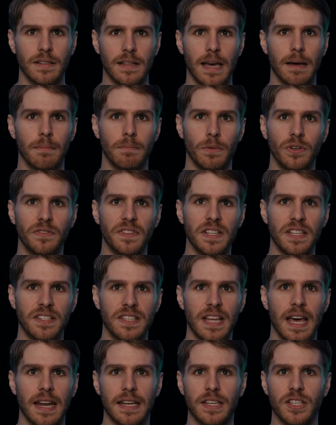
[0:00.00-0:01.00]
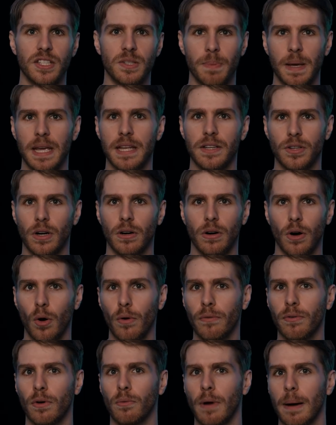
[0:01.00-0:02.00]
that movies set in space are
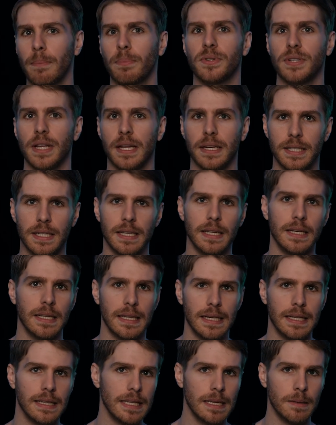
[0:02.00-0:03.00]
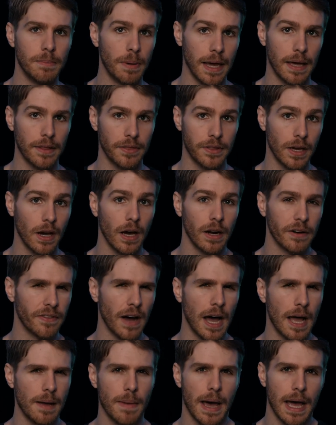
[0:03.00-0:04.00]
overrepresented in the pantheon of
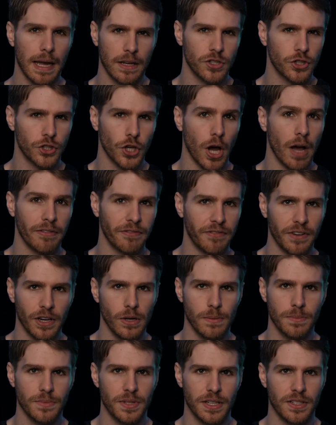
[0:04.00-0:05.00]
IMAX shot films.